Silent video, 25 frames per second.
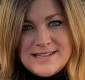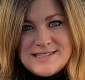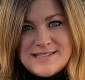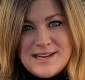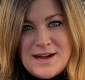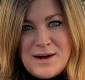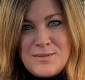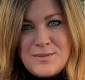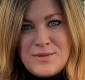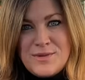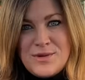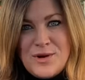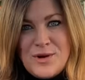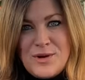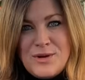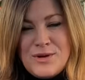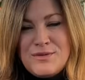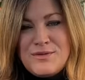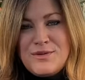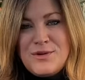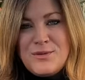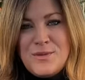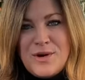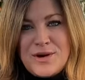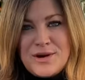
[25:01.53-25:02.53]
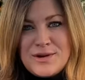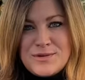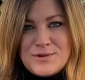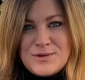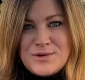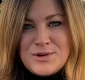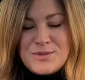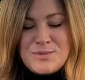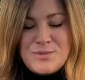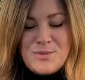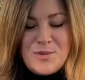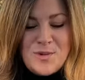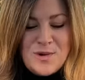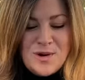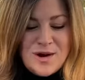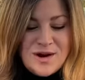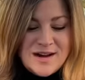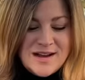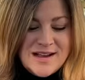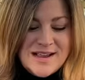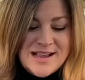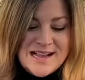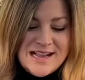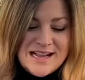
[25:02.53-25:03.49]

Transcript: down below if you want to learn more.